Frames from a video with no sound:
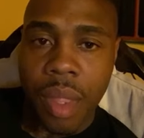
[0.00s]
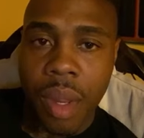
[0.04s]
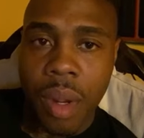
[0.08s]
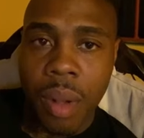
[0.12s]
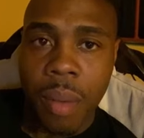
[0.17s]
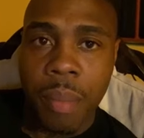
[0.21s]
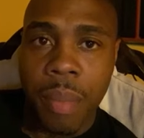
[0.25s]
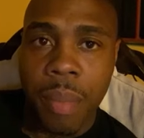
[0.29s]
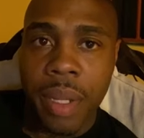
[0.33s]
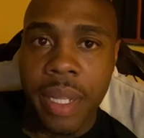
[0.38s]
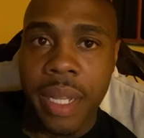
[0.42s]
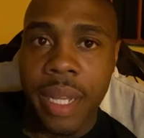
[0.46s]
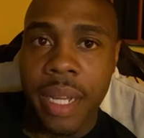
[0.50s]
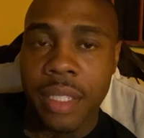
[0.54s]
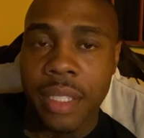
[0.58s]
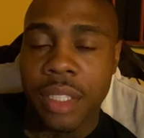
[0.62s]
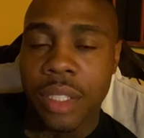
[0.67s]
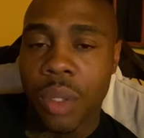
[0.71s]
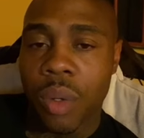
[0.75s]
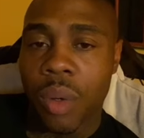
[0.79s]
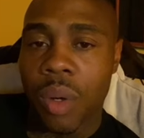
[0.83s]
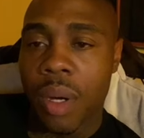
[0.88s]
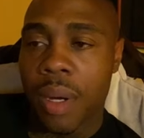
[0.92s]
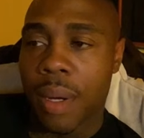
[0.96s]
But yeah,
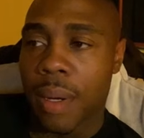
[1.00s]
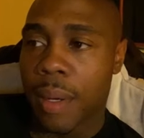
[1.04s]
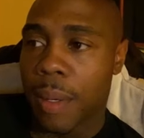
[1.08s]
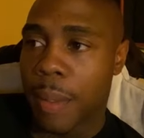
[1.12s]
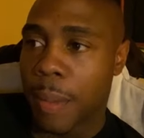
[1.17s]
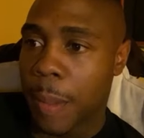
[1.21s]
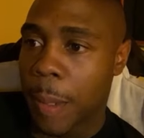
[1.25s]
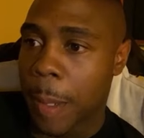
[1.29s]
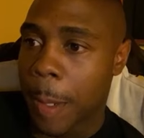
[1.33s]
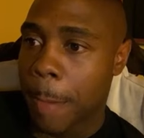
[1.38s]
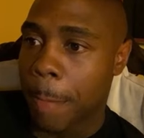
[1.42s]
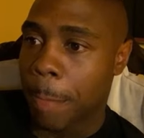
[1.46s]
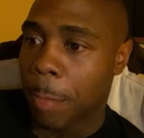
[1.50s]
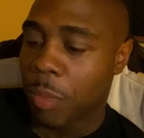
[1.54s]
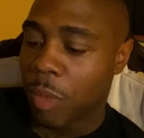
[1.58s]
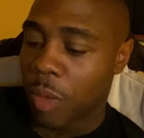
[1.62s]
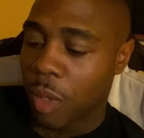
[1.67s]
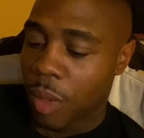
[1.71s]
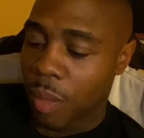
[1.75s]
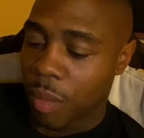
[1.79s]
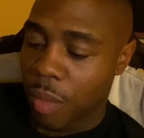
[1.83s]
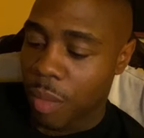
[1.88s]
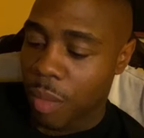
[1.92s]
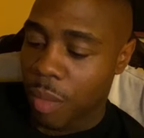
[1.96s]
so
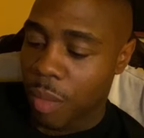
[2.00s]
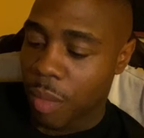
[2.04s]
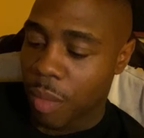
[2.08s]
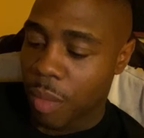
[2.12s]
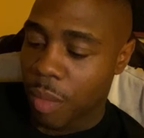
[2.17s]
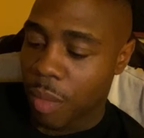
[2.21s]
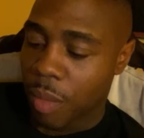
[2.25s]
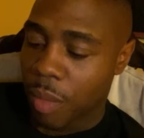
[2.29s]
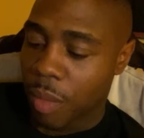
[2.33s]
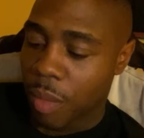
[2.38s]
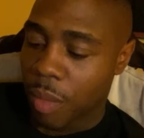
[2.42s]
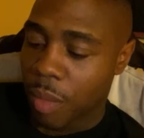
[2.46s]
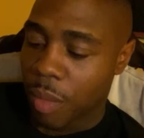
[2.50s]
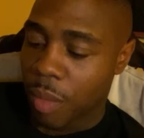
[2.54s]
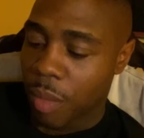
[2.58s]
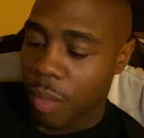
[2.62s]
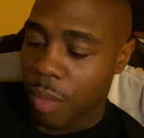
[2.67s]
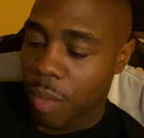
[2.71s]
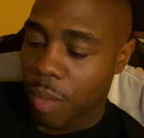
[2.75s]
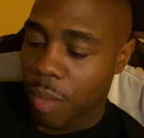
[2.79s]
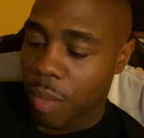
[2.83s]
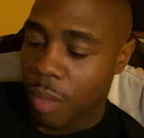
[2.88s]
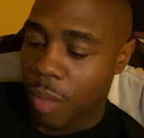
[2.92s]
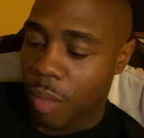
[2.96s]
we definitely gonna
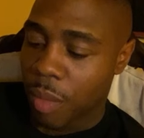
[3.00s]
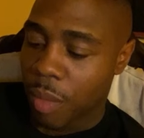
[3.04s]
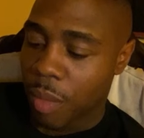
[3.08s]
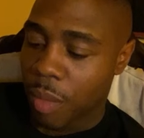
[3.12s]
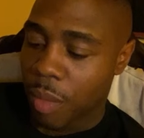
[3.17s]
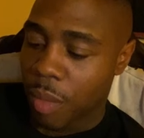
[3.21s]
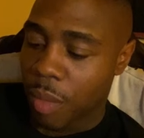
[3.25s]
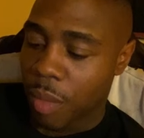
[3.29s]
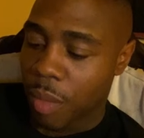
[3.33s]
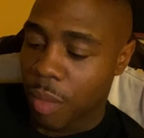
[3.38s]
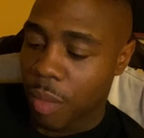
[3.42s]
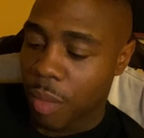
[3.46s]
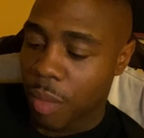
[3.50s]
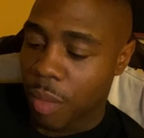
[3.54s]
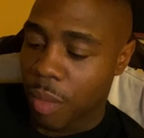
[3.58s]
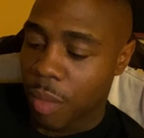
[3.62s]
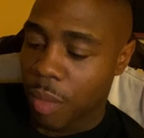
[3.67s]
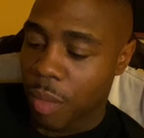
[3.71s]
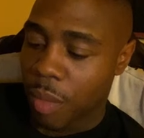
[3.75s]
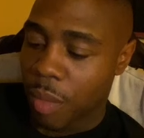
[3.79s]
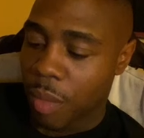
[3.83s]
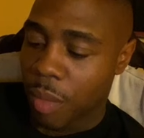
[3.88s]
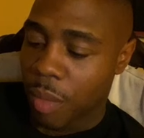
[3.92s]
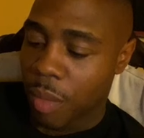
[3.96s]
pop that off, man. We
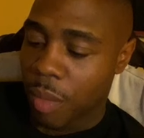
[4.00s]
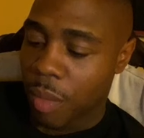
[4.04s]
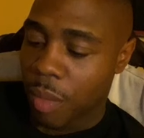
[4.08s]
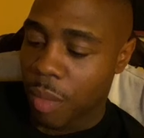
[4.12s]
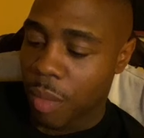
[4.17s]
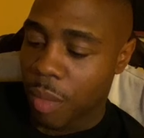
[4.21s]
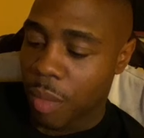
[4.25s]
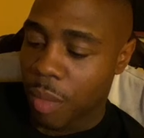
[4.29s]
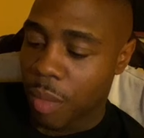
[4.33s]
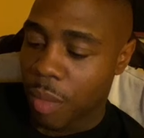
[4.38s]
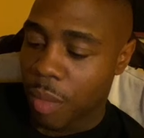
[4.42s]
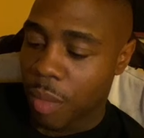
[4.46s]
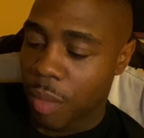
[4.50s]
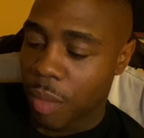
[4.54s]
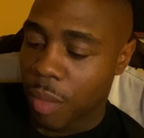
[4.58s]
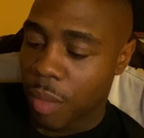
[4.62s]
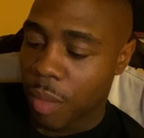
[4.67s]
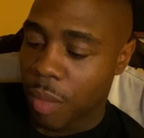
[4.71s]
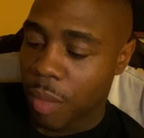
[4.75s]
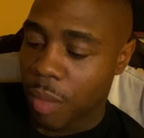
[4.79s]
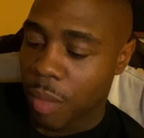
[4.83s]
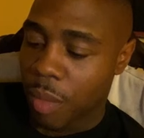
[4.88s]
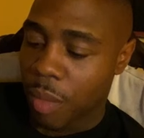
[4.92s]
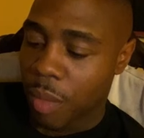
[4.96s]
definitely gonna
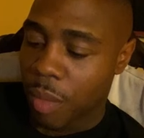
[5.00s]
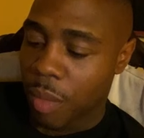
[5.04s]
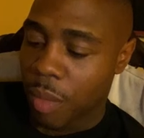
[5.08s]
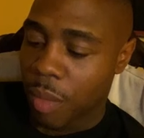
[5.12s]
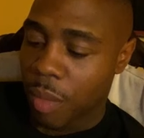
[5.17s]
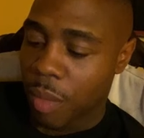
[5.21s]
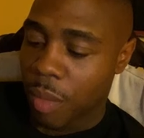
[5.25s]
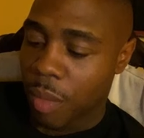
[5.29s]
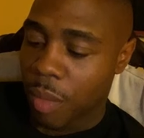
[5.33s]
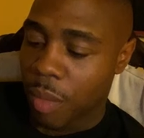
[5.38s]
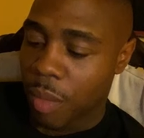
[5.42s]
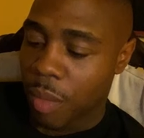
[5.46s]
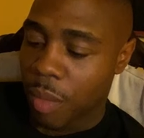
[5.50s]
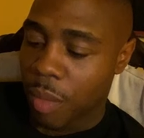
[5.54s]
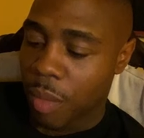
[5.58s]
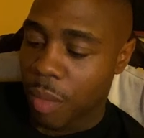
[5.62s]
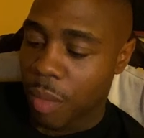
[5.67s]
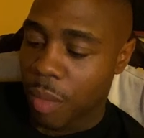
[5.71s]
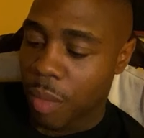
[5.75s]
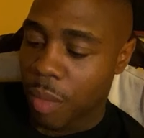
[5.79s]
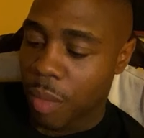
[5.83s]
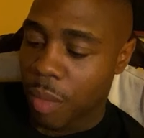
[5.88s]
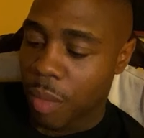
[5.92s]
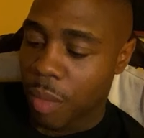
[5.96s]
put that
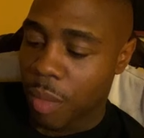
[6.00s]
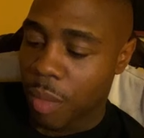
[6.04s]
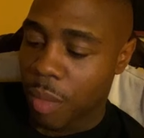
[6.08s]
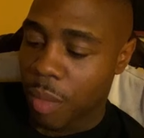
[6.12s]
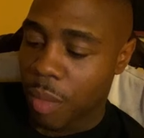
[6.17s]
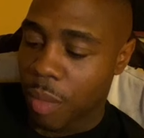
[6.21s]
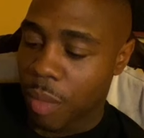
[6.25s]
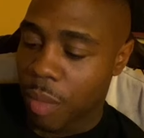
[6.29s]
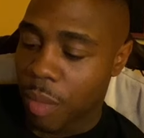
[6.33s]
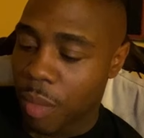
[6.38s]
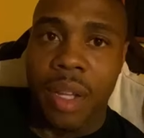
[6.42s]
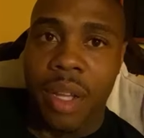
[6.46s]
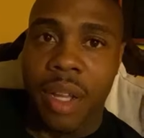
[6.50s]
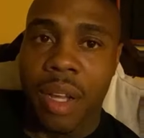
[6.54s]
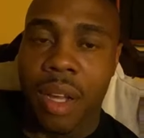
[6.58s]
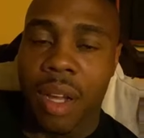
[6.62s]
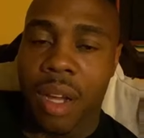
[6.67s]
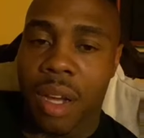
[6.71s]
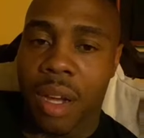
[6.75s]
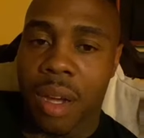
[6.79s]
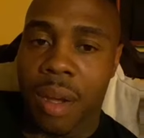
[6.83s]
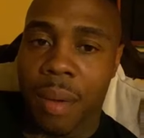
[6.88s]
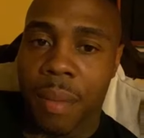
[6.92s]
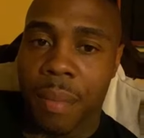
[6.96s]
together.
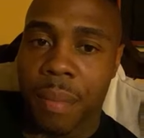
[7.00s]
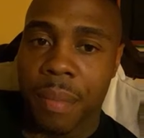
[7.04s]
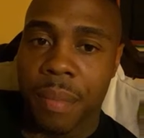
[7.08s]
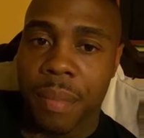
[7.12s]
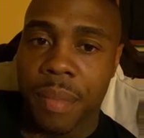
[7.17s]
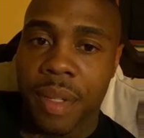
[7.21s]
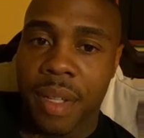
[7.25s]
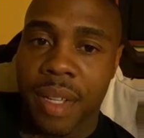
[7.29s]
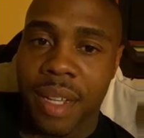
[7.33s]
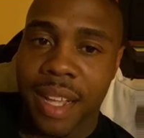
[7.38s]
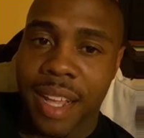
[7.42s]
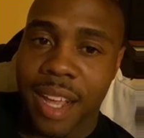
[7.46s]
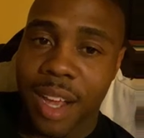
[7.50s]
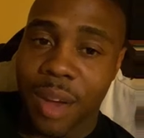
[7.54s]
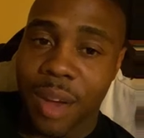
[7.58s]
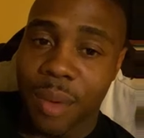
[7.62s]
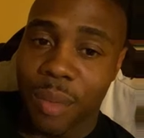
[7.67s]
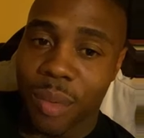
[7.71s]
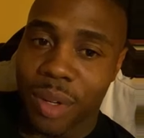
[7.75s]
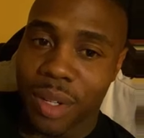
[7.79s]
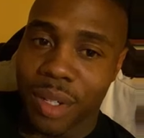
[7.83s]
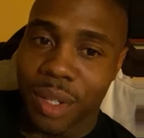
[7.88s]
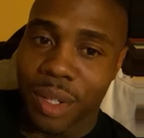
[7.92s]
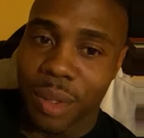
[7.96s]
Yeah,
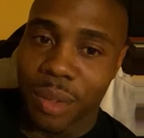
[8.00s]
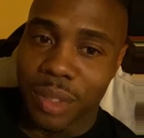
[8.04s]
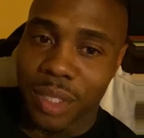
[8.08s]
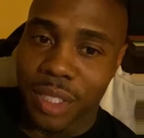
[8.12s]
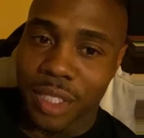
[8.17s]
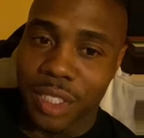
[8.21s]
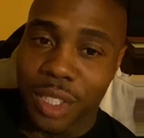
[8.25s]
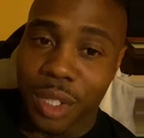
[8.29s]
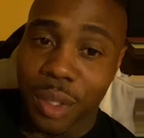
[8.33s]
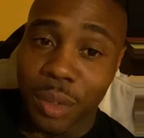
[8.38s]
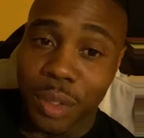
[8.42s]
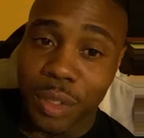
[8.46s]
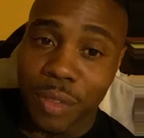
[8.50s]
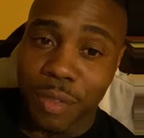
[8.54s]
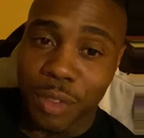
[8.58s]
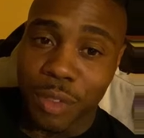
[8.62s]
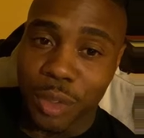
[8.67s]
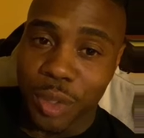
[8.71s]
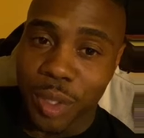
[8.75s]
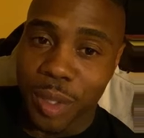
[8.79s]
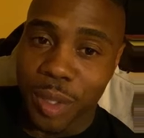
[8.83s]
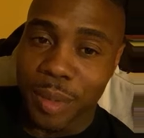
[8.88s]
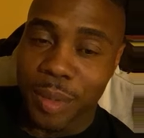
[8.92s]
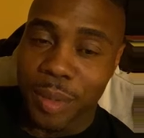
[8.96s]
have one of those exclusive
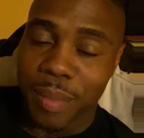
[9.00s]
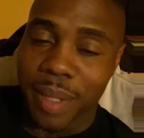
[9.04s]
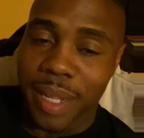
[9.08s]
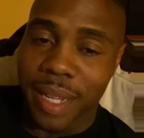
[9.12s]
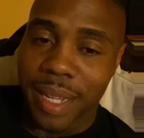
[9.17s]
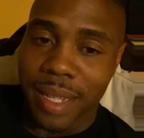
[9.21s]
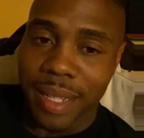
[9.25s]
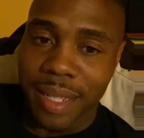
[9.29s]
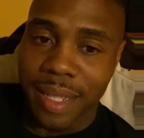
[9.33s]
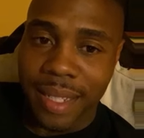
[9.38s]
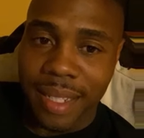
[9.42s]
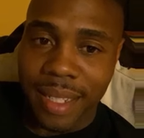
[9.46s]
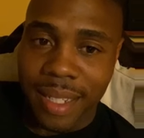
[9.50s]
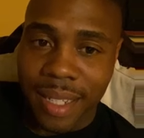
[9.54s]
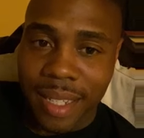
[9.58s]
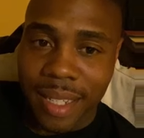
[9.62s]
trips, man.